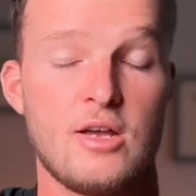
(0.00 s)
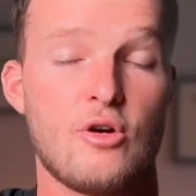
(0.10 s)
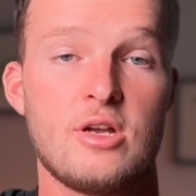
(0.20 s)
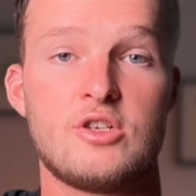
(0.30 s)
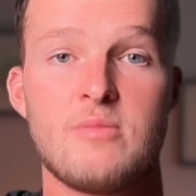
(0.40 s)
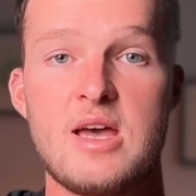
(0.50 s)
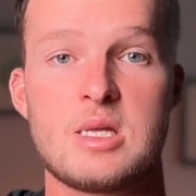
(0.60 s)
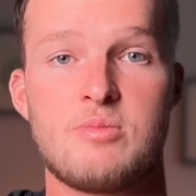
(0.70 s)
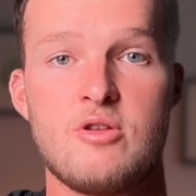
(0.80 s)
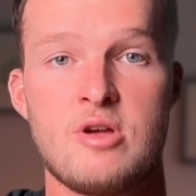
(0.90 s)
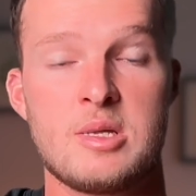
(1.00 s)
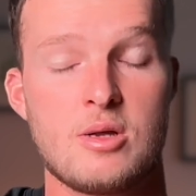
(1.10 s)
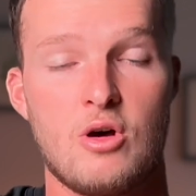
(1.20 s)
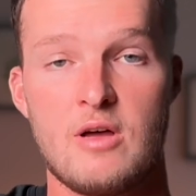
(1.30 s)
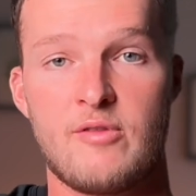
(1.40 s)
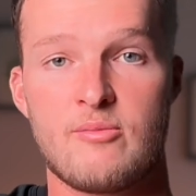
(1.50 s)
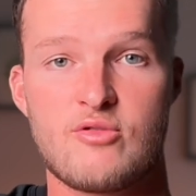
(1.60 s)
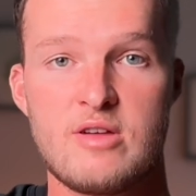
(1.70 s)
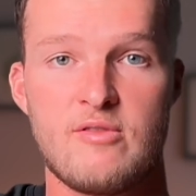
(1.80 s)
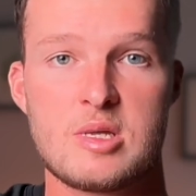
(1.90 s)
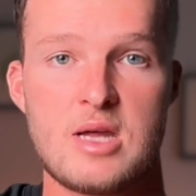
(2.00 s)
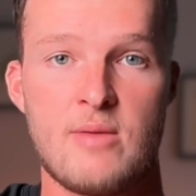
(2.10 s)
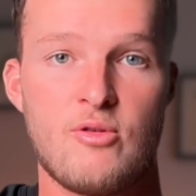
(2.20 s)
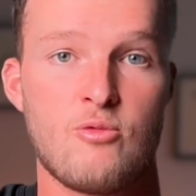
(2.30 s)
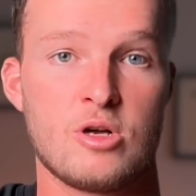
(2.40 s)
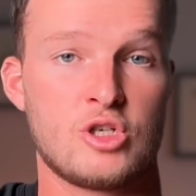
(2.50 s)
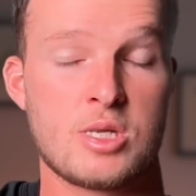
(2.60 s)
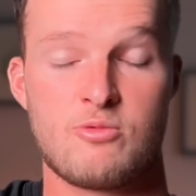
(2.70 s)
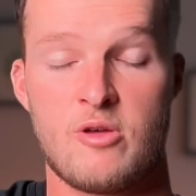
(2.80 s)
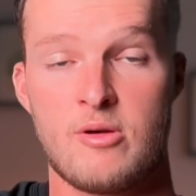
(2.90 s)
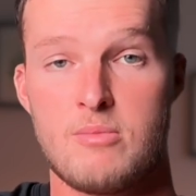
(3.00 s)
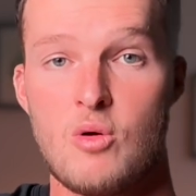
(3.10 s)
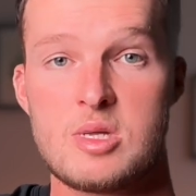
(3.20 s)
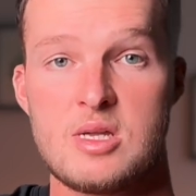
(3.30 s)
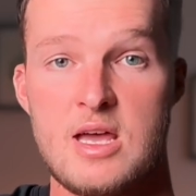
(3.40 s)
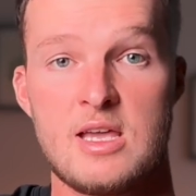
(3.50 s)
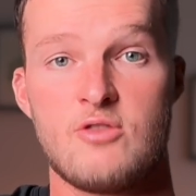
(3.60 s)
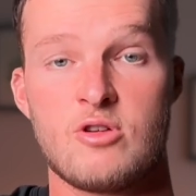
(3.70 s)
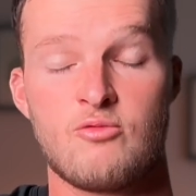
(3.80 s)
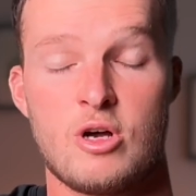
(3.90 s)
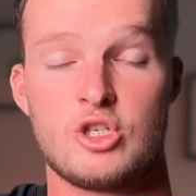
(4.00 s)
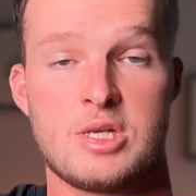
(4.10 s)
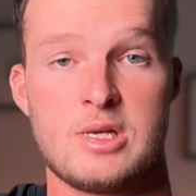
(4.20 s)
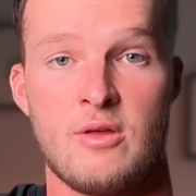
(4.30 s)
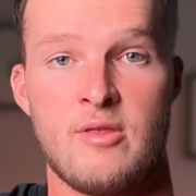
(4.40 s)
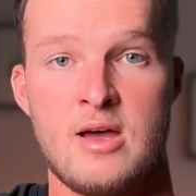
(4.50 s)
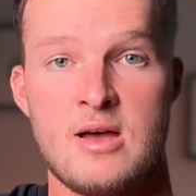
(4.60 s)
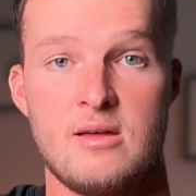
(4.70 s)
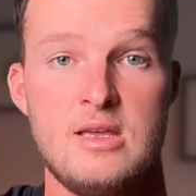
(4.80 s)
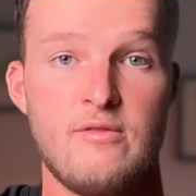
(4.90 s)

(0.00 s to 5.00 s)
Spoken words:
And according to my experience, all of the previous Apple Watches were the most accurate watches out there,